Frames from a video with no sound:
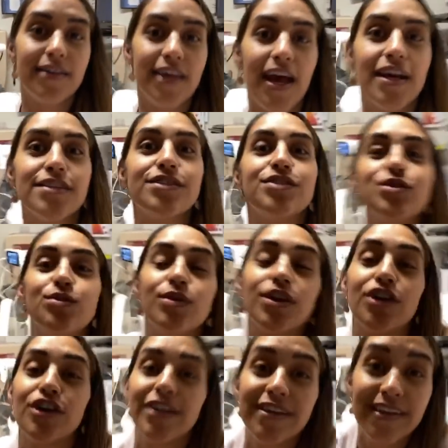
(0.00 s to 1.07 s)
yes to a
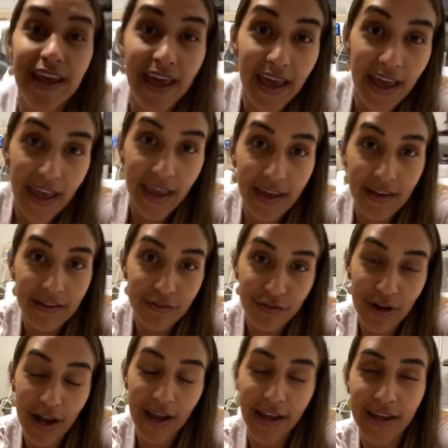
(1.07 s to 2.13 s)
good day,
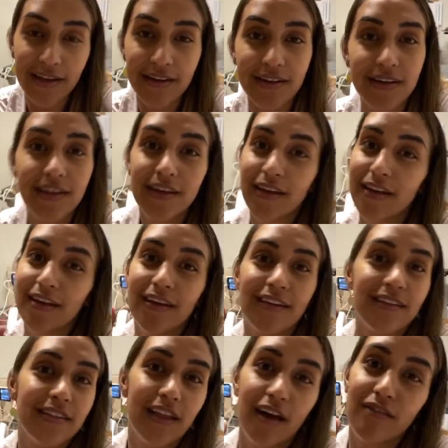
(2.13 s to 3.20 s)
right?
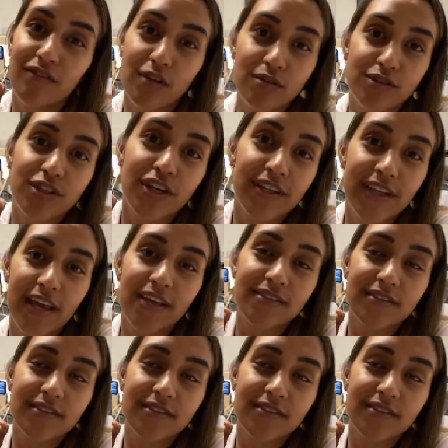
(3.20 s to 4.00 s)
Love those good